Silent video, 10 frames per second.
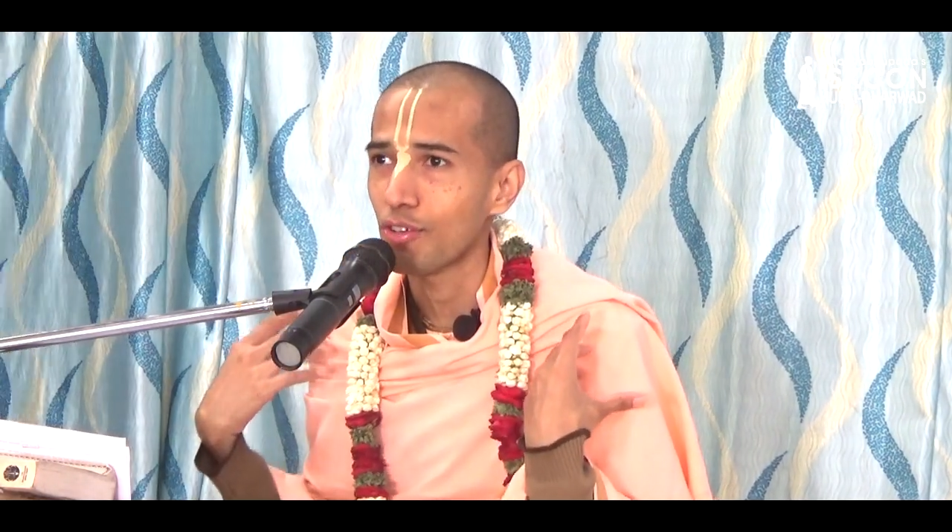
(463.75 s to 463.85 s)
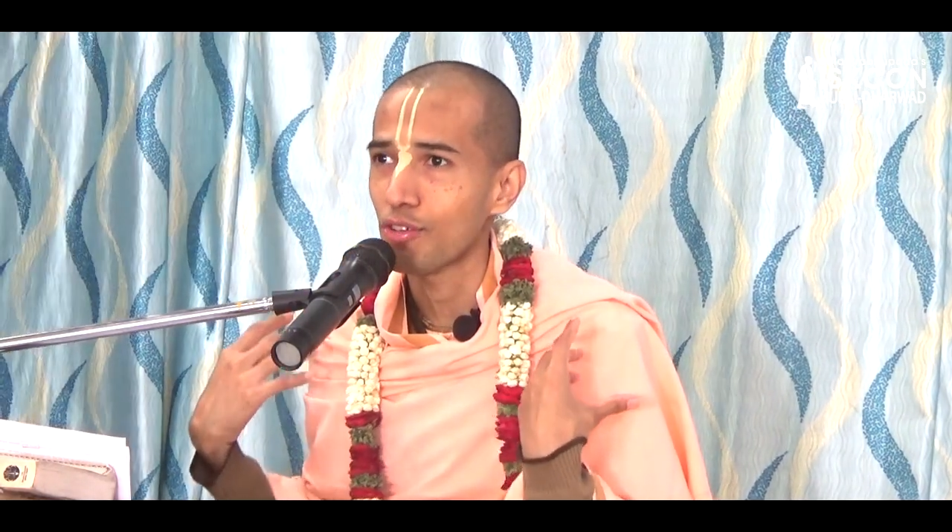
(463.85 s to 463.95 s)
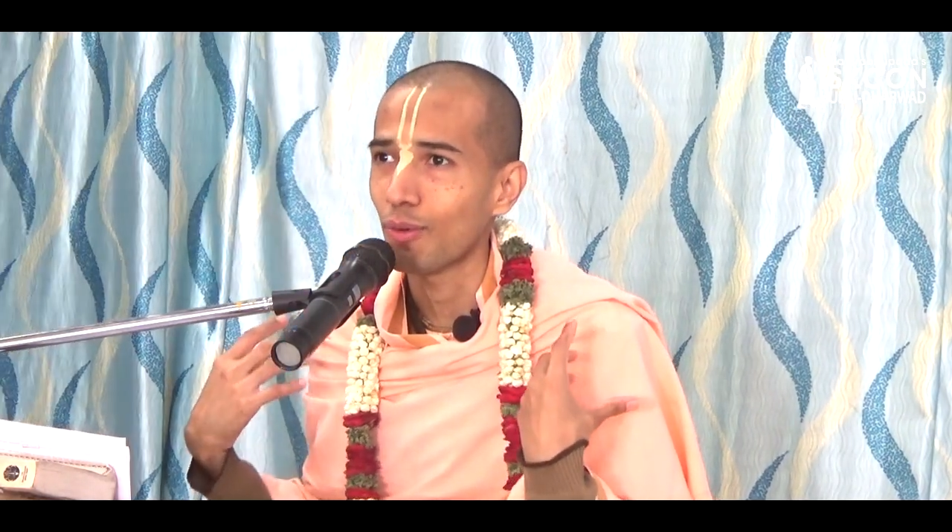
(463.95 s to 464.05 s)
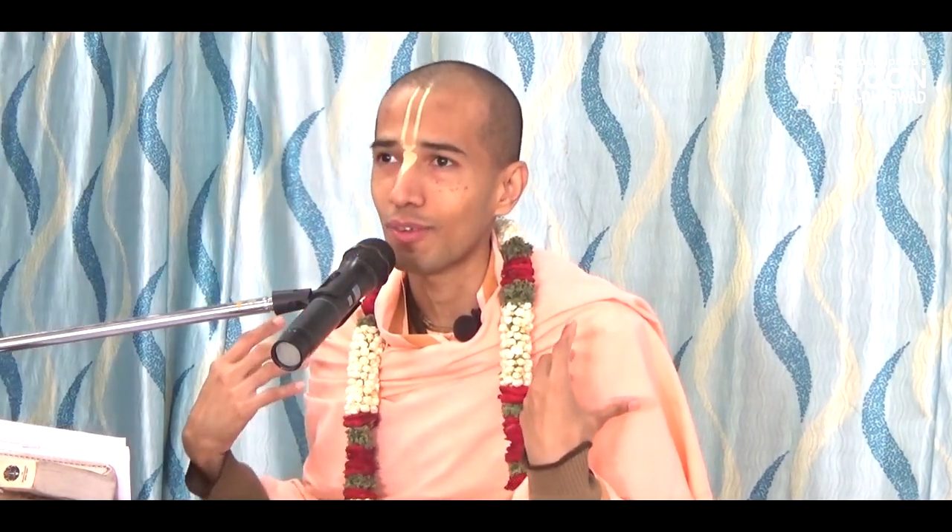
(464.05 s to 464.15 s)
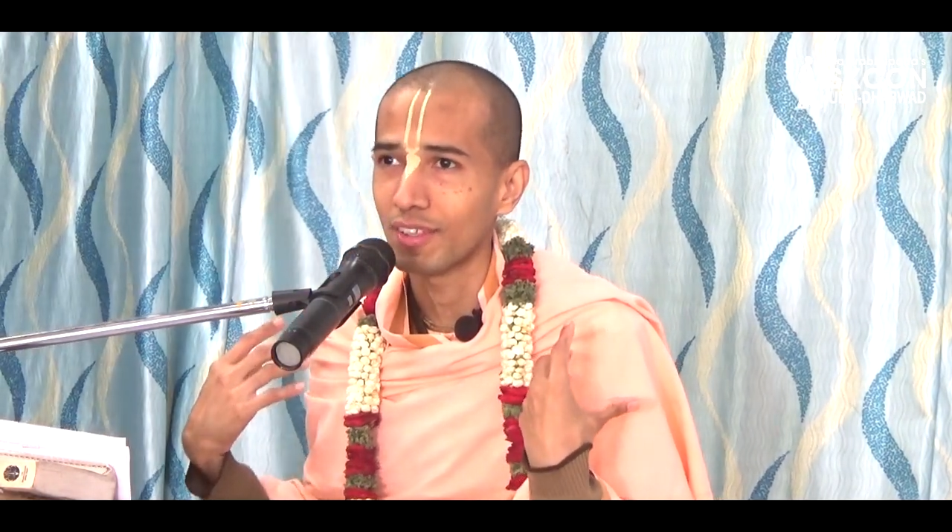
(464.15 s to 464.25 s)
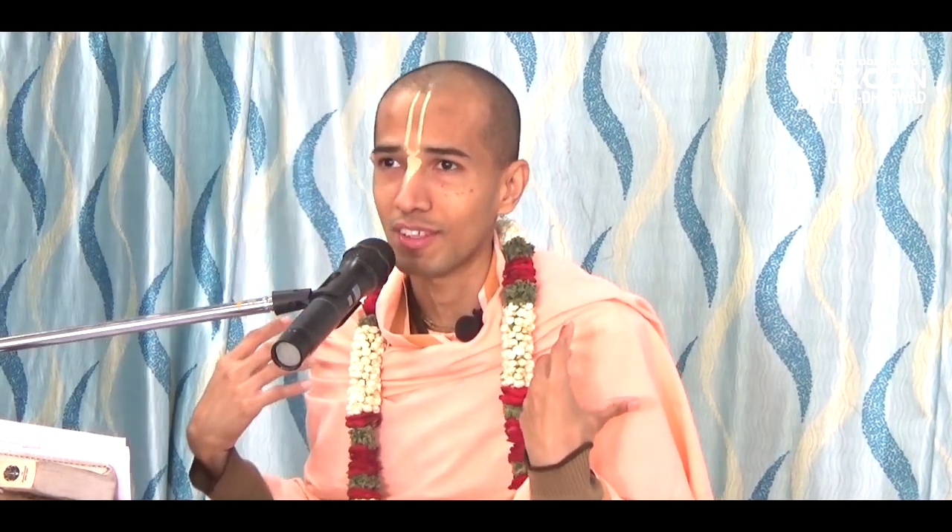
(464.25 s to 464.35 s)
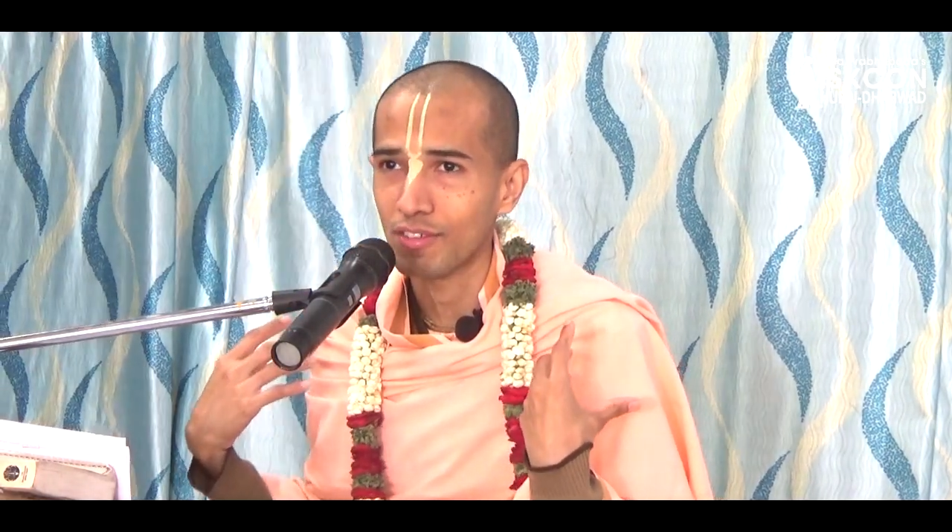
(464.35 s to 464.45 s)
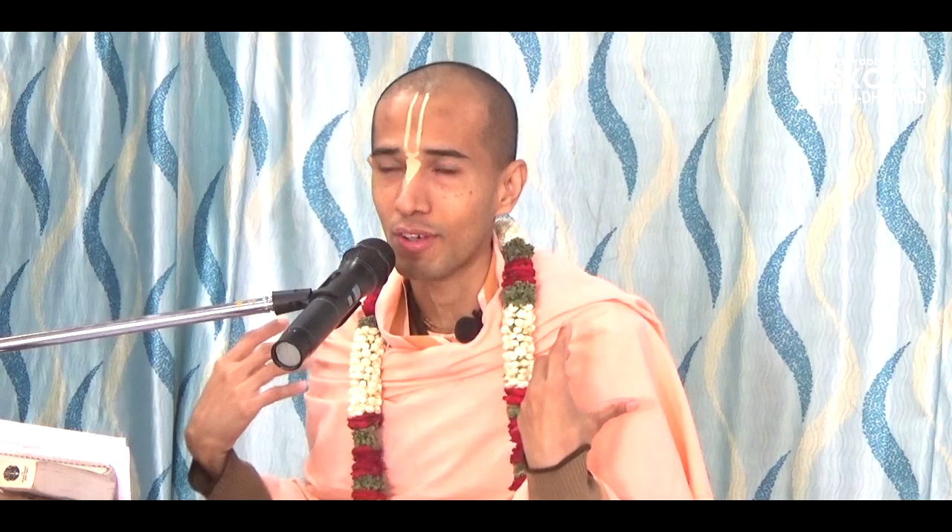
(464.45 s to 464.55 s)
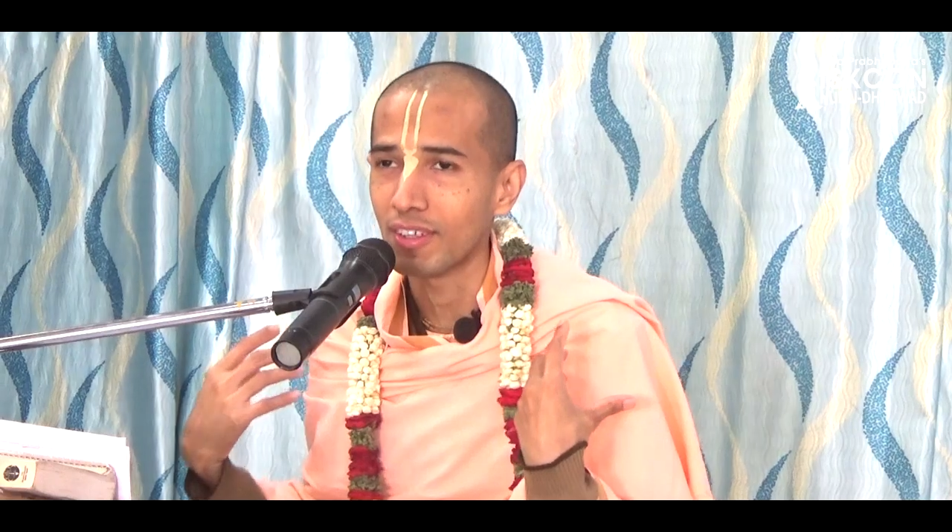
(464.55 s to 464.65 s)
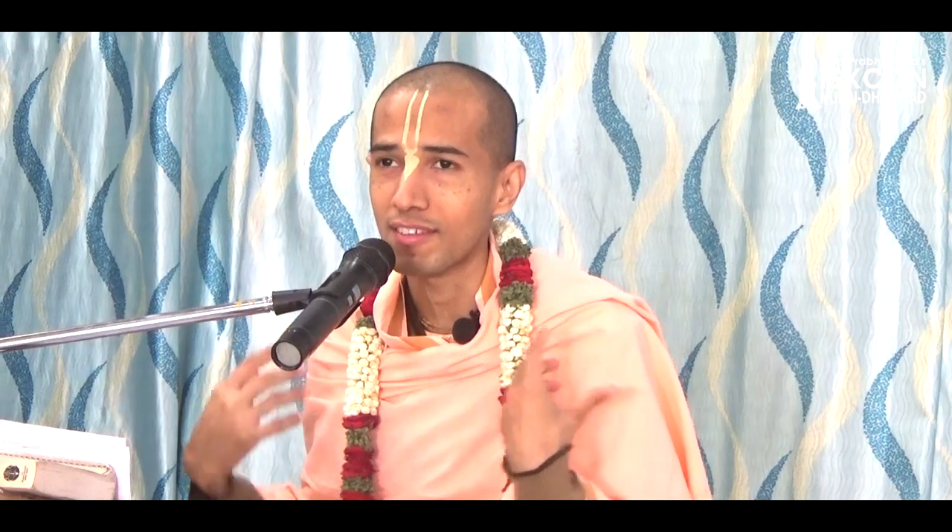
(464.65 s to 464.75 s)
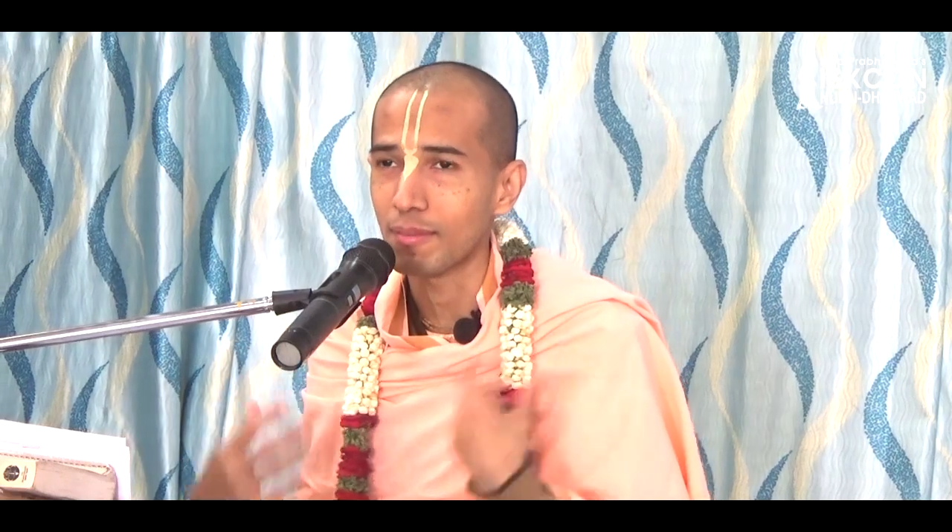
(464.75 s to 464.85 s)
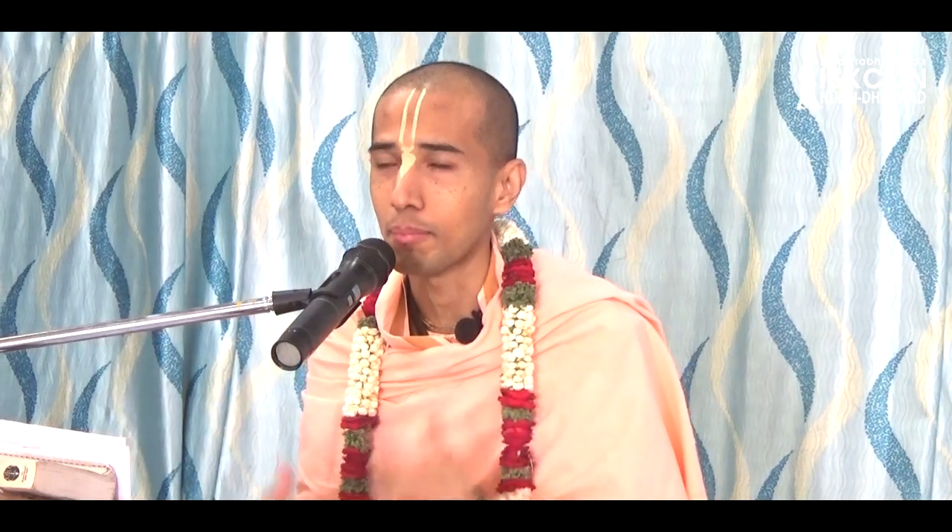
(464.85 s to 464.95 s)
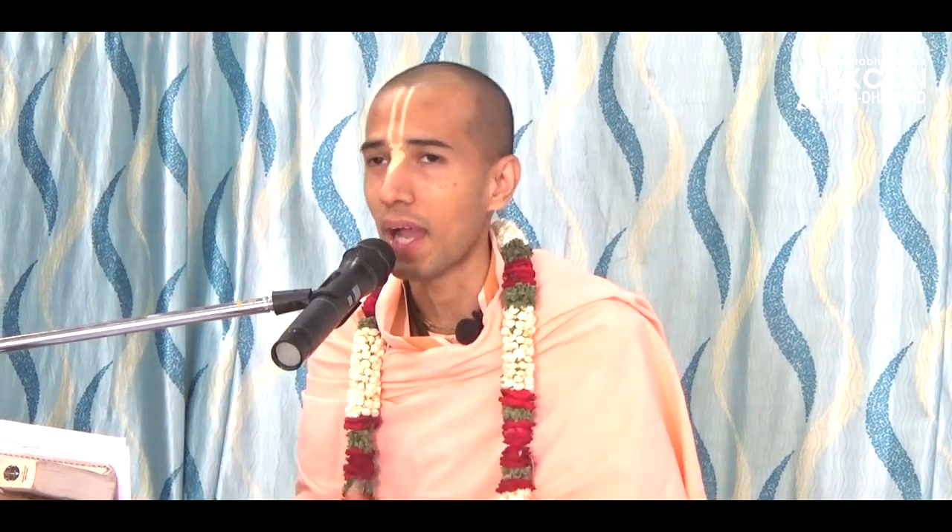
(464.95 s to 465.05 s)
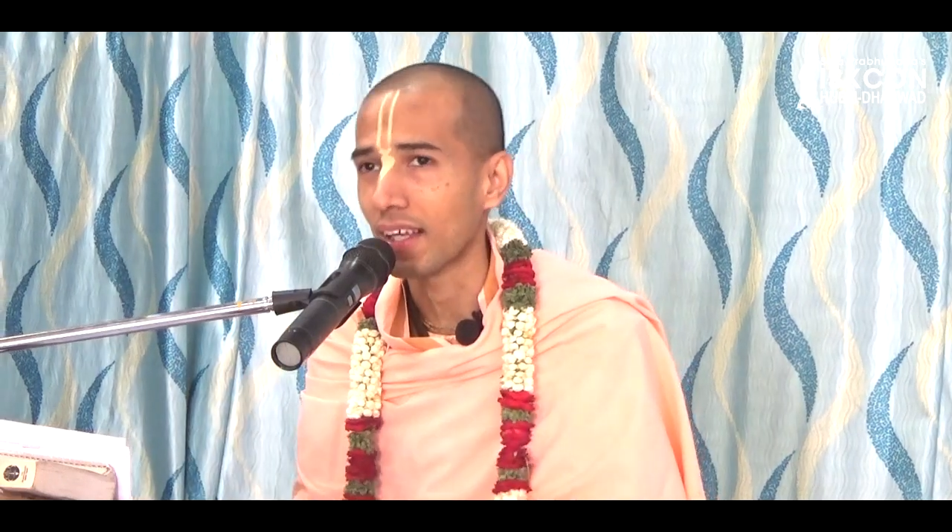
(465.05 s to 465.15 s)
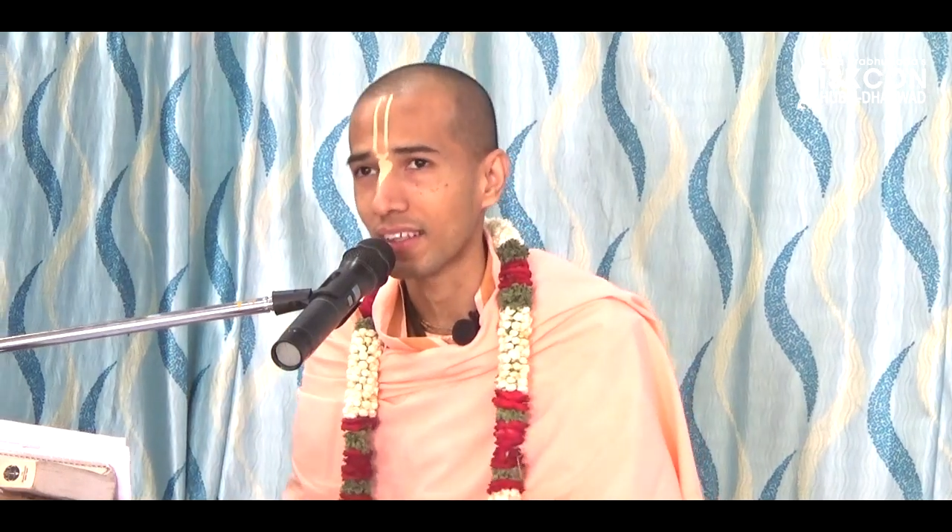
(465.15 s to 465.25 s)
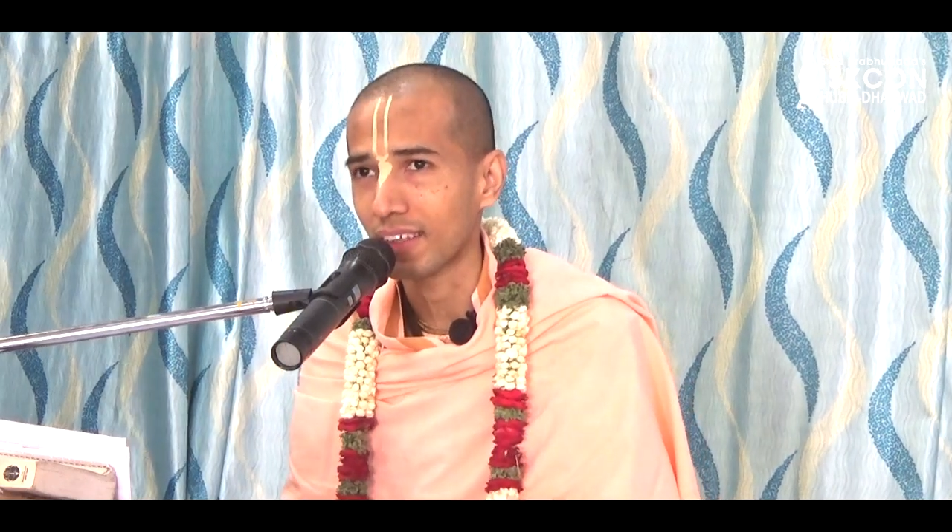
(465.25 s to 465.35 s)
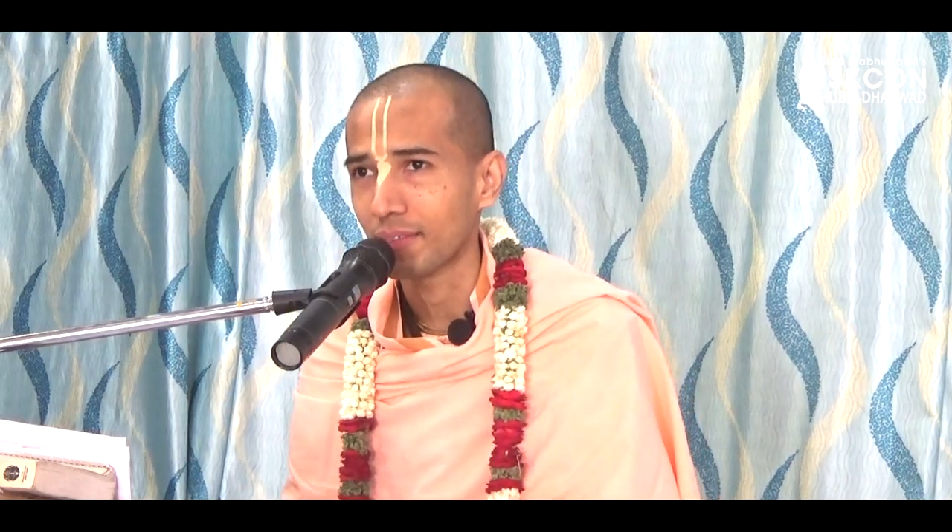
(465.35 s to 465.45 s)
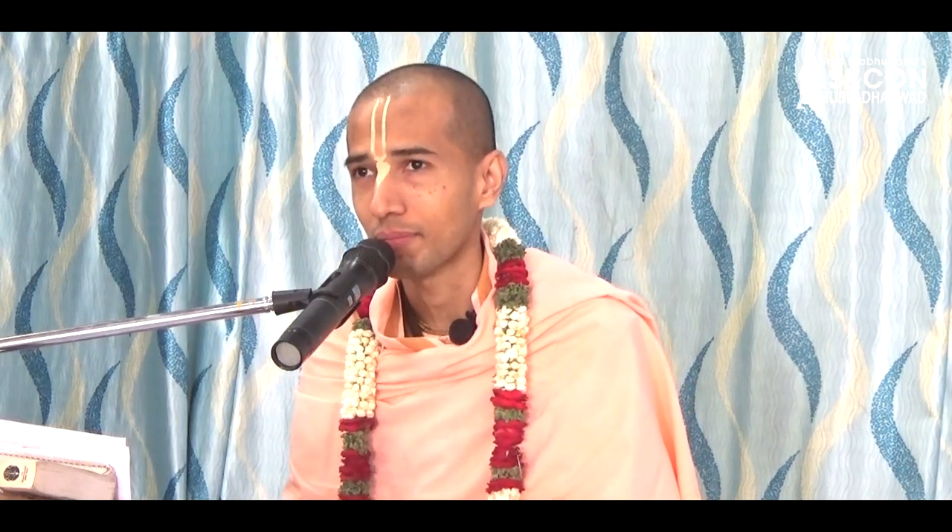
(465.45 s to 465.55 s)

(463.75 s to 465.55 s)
shoulders, on his back.